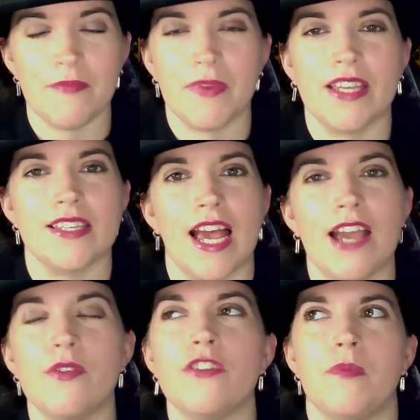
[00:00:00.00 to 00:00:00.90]
because I
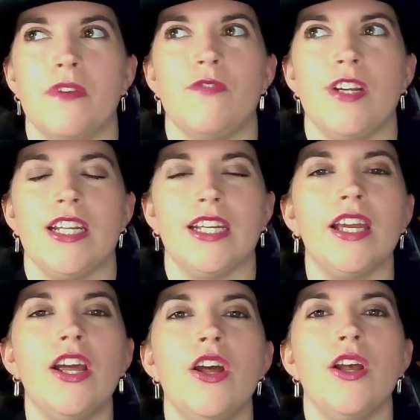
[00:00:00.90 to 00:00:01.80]
would have been reading
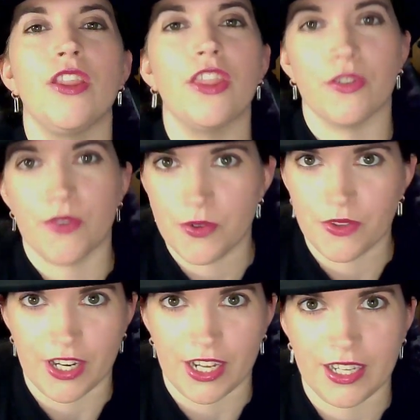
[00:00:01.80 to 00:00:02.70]
through
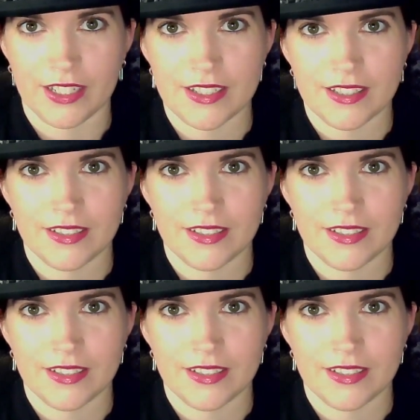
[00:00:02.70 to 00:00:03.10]
the night.